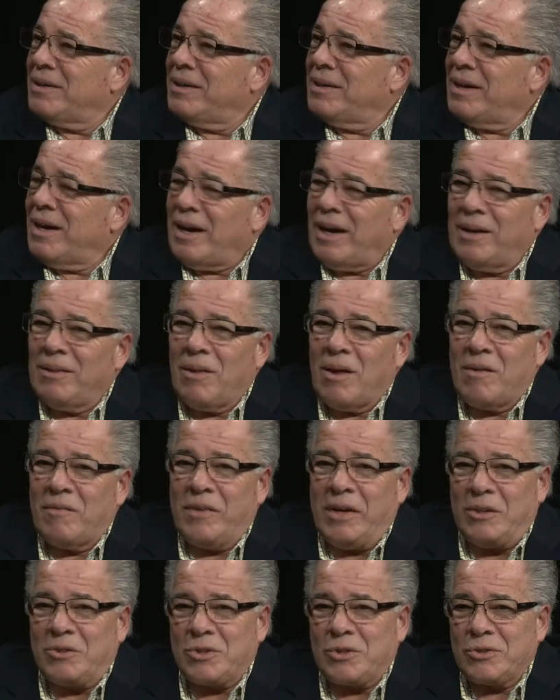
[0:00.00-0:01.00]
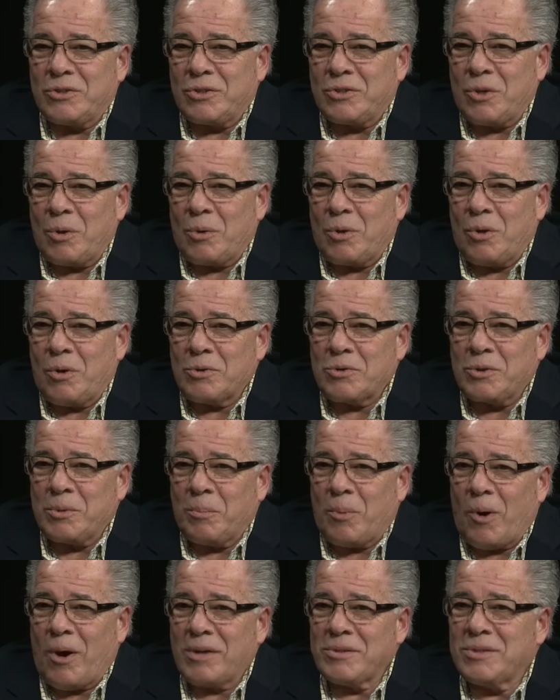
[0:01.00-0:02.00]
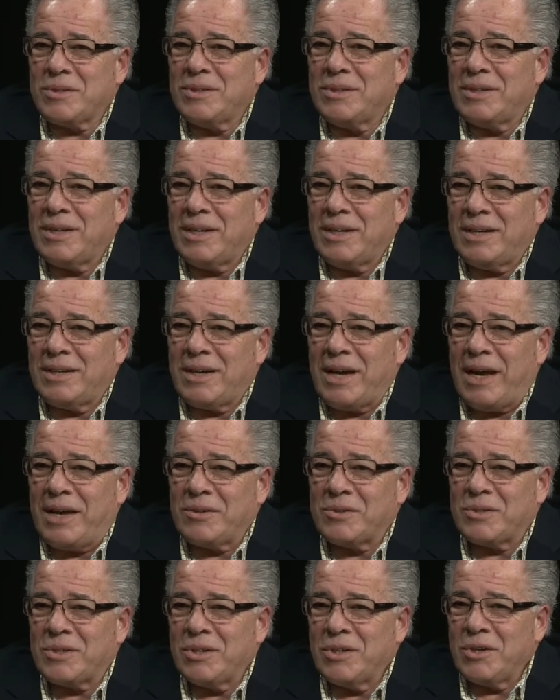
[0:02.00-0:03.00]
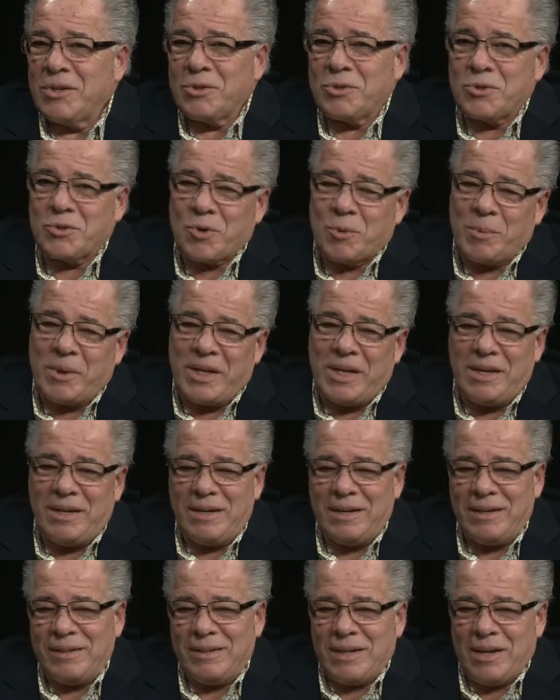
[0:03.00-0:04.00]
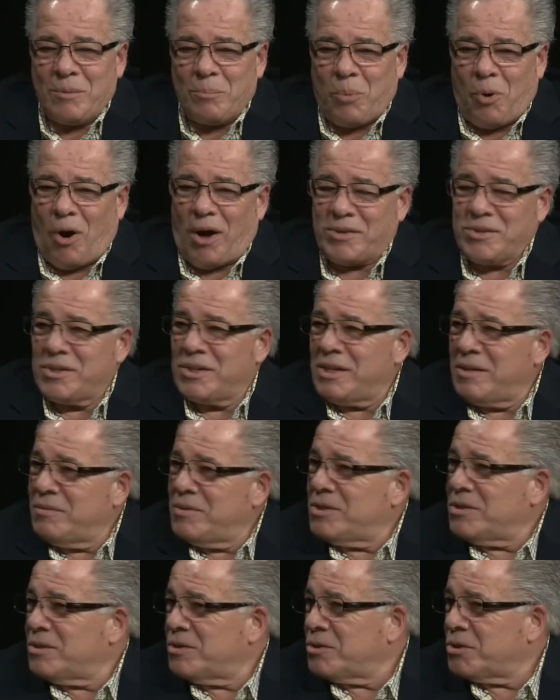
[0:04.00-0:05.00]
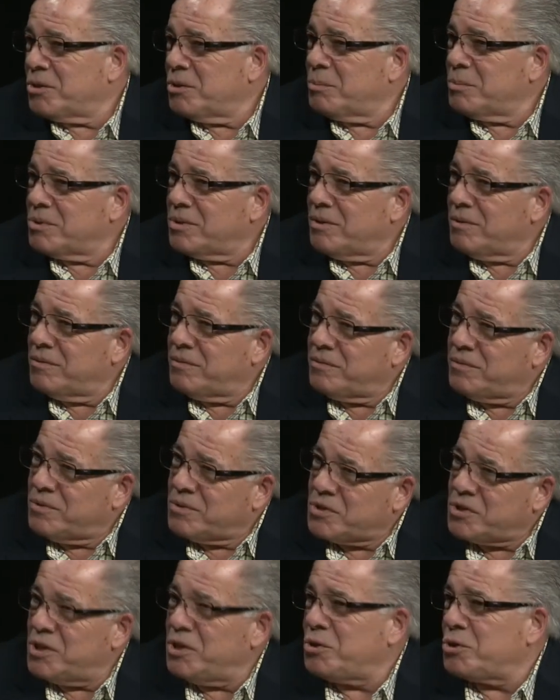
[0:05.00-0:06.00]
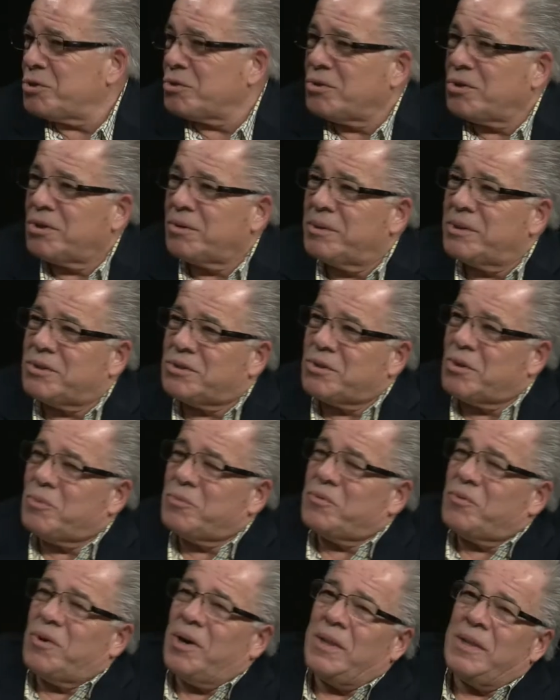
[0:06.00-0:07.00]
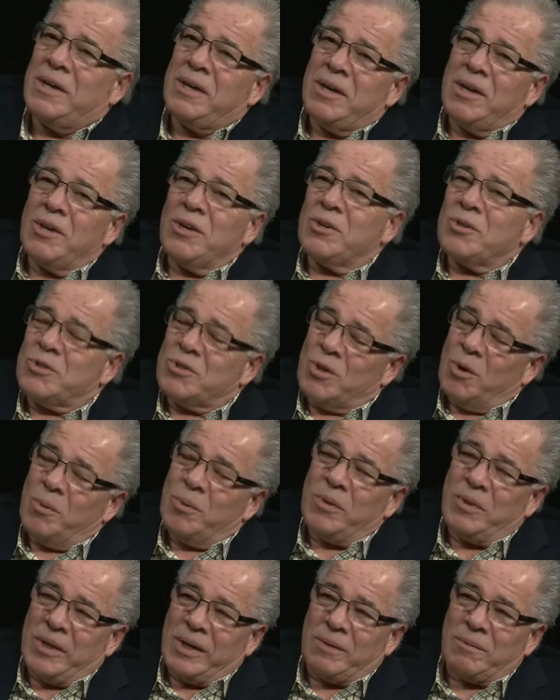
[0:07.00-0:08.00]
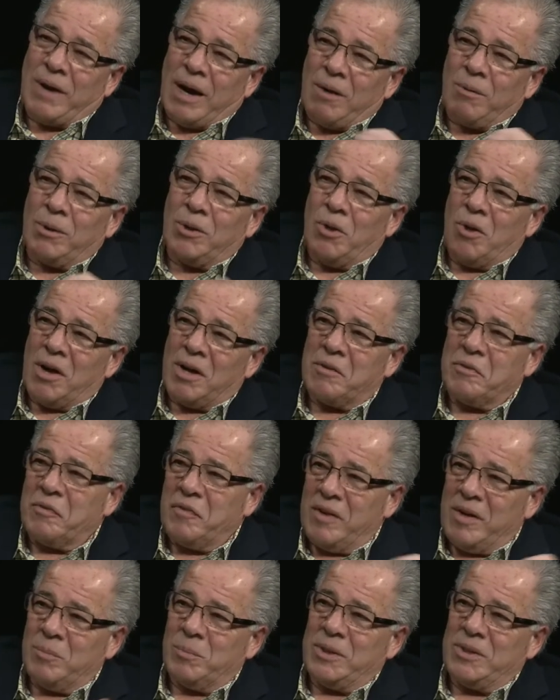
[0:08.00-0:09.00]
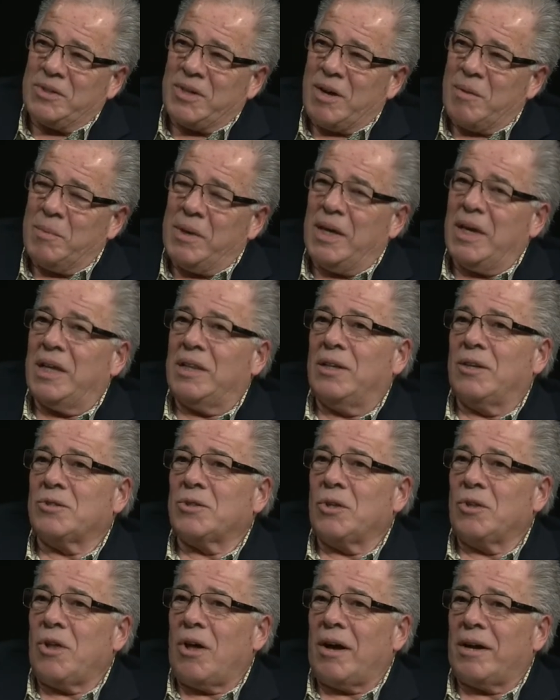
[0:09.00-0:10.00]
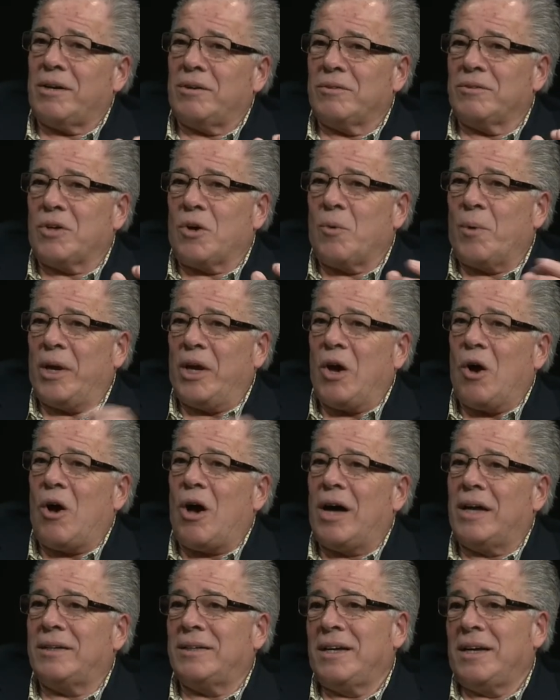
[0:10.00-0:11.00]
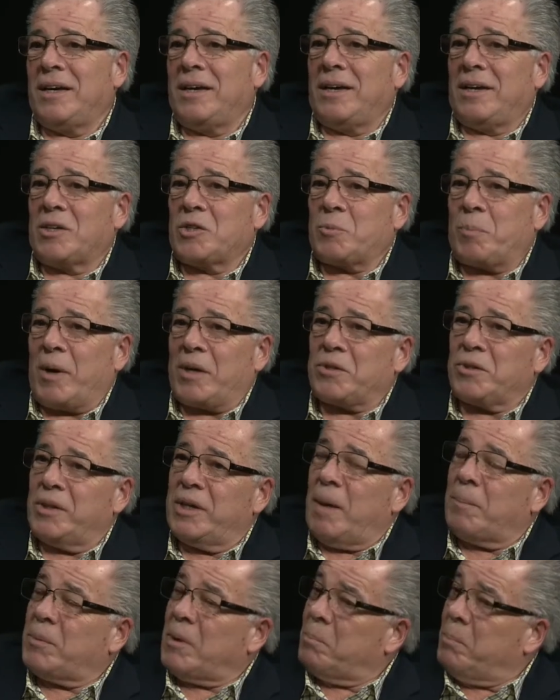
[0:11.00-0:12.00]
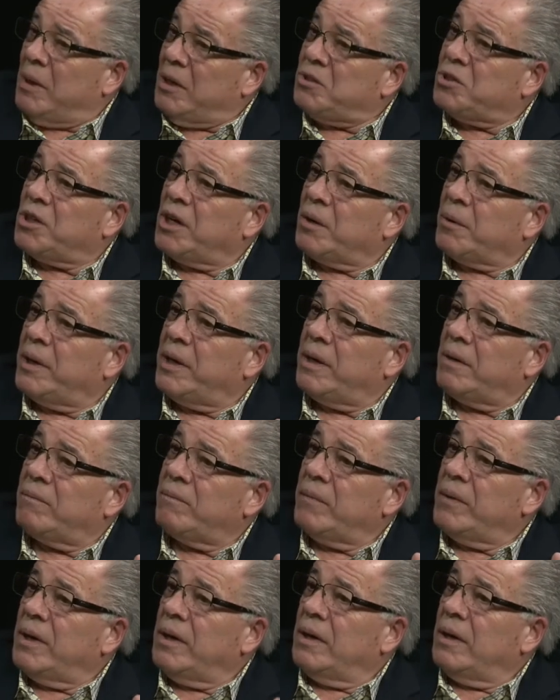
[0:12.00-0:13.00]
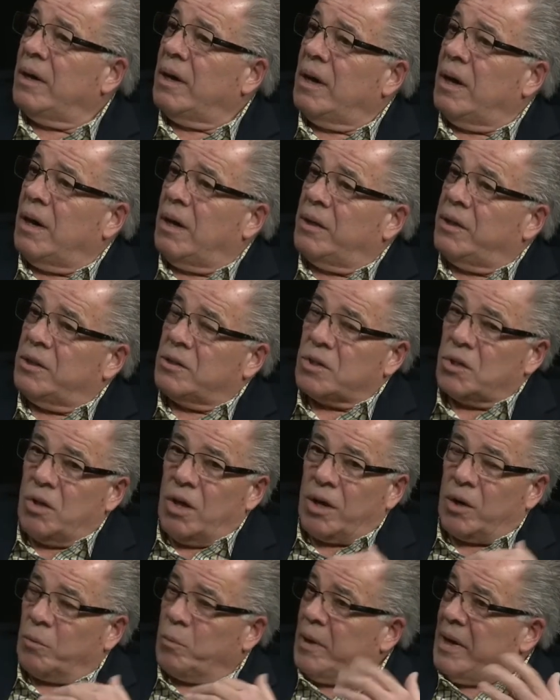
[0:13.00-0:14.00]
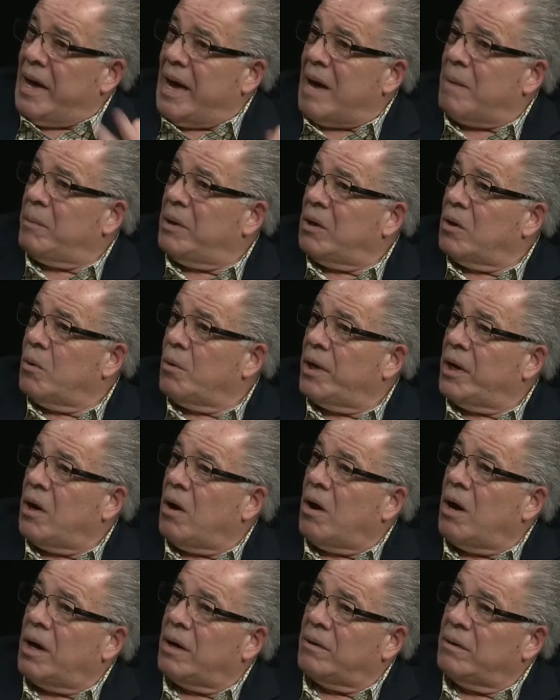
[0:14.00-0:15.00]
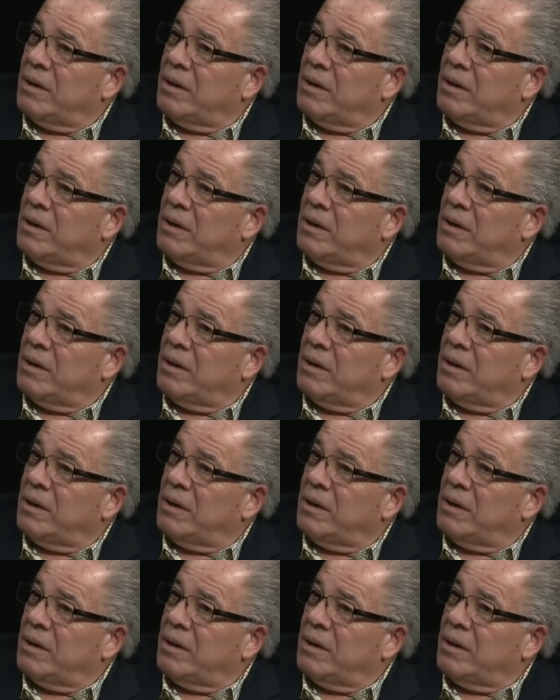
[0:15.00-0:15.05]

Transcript: I love it's so close to Boston. It has so many positives in terms of seashore and so forth. Mm -hmm. So there are a lot of families coming in. There's That's a right. lot going on, especially up the beach area. Mm -hmm. uh, there's a lot of rehabbing going on.